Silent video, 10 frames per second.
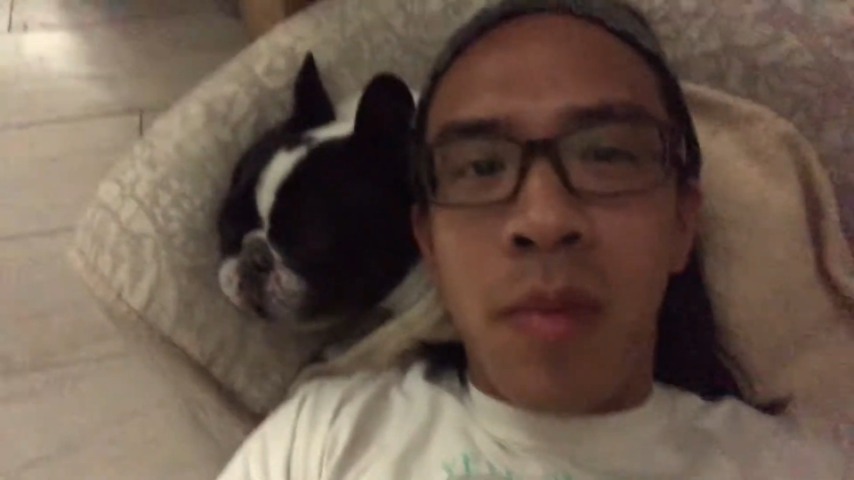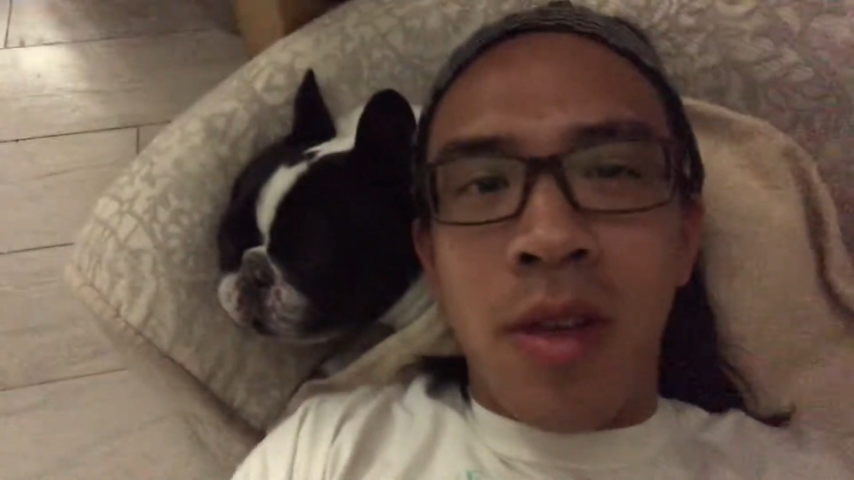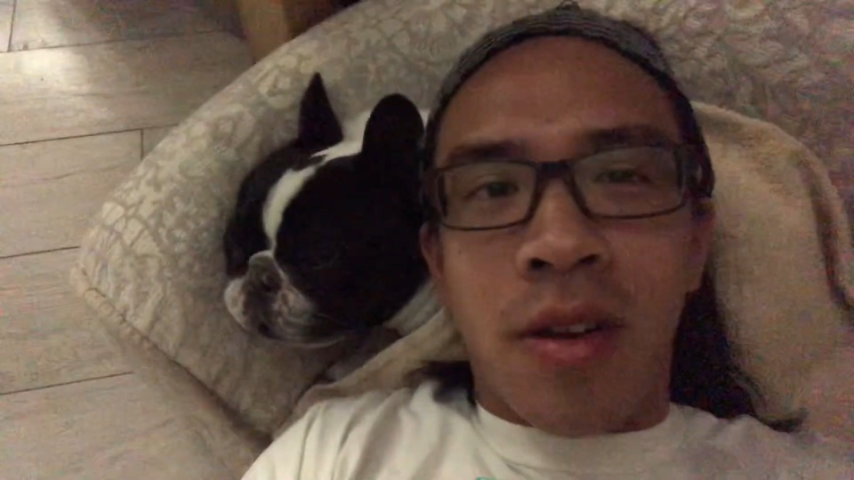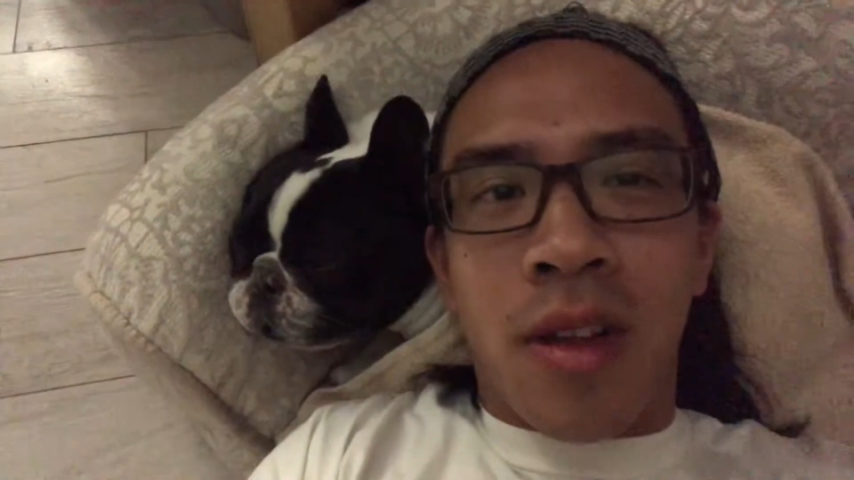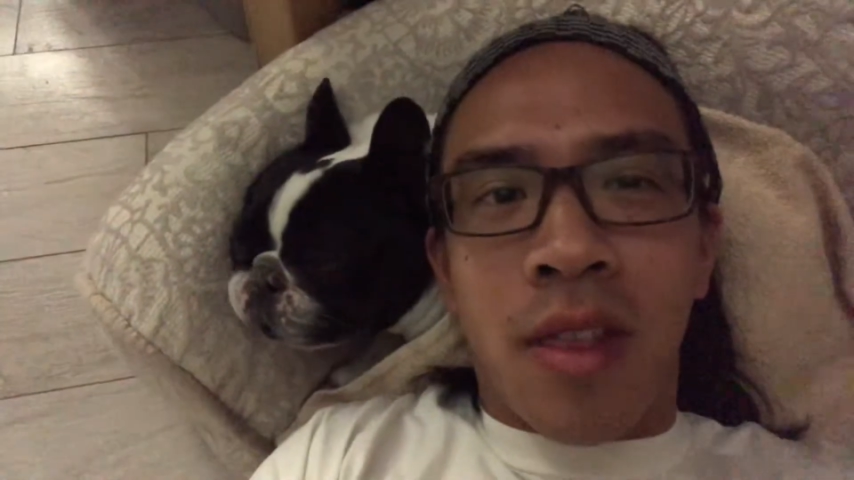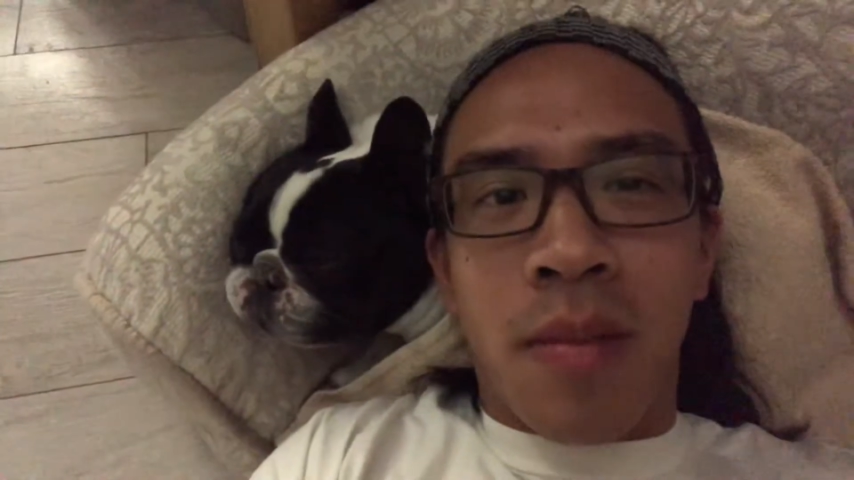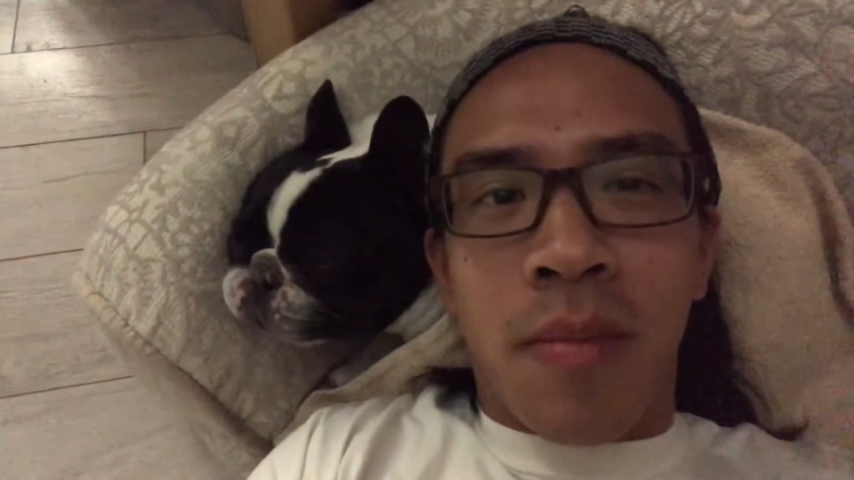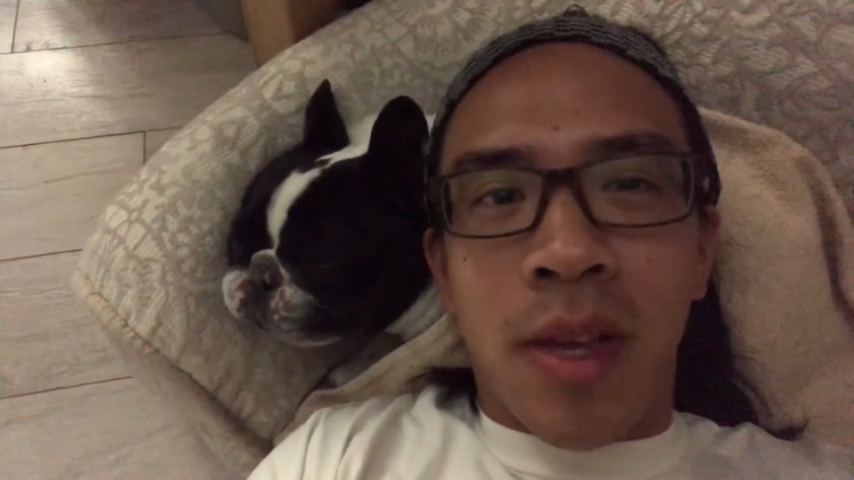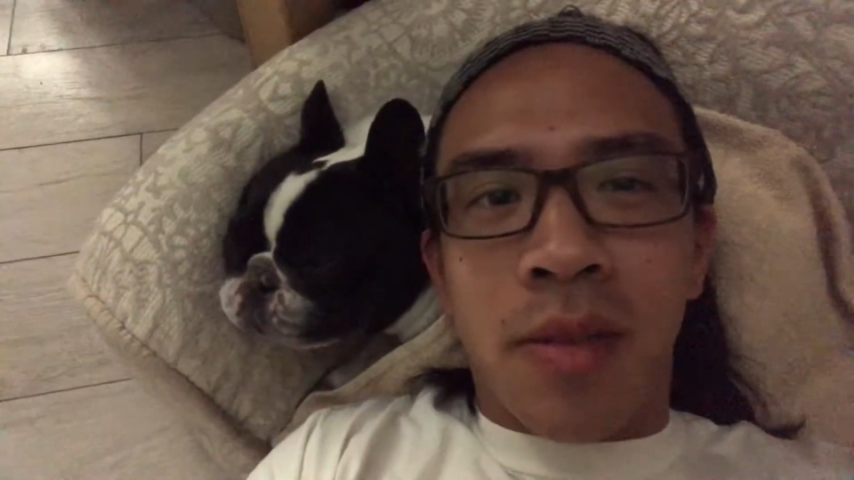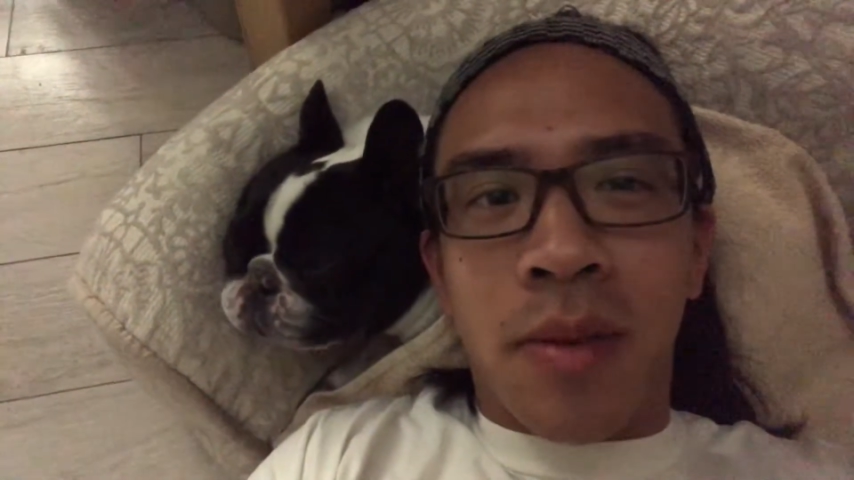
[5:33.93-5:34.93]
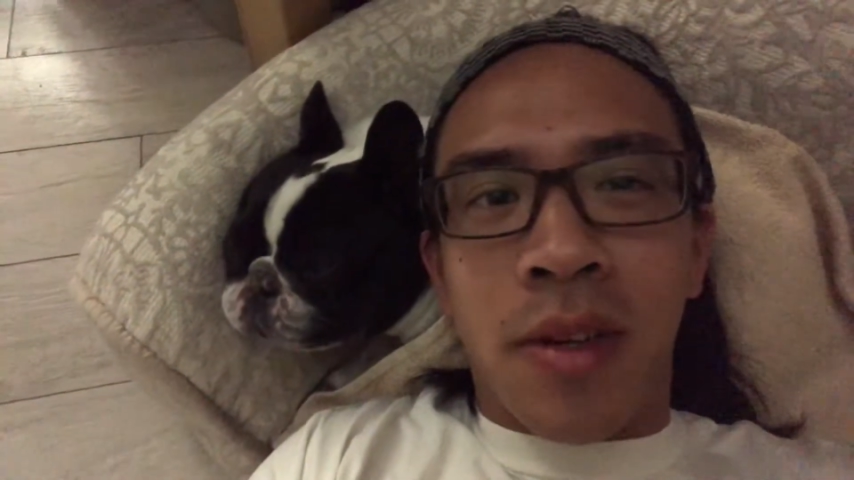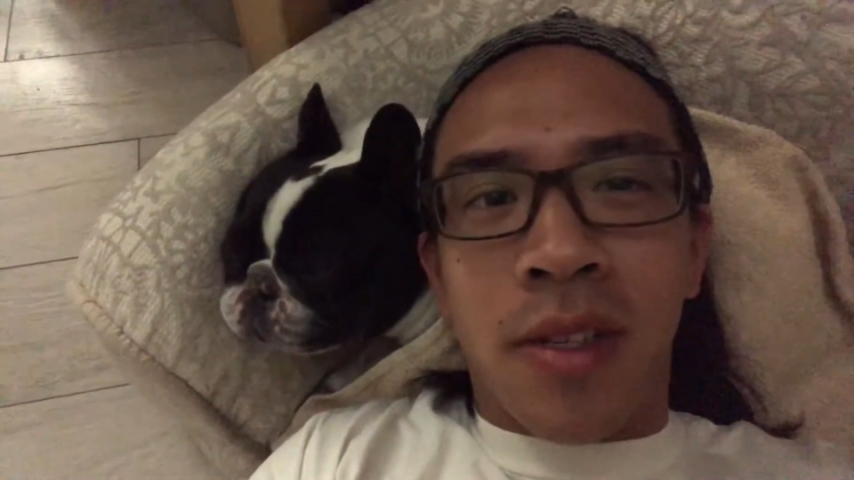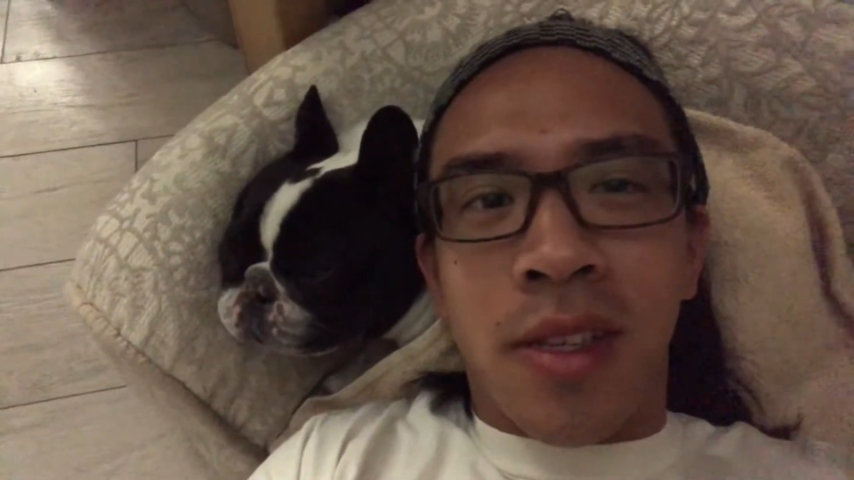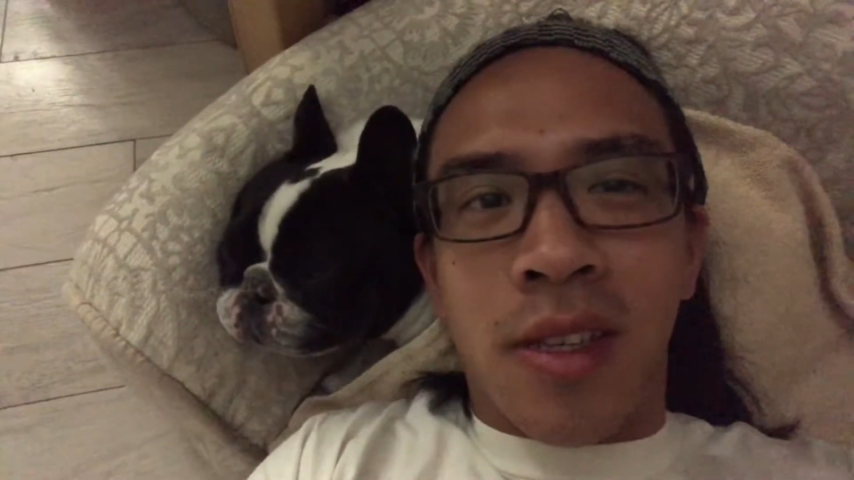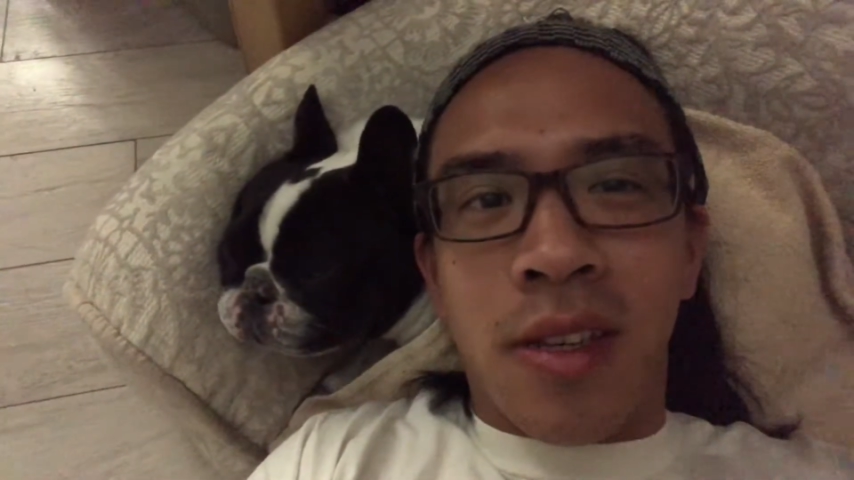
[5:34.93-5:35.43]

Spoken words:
Maybe you're not the best person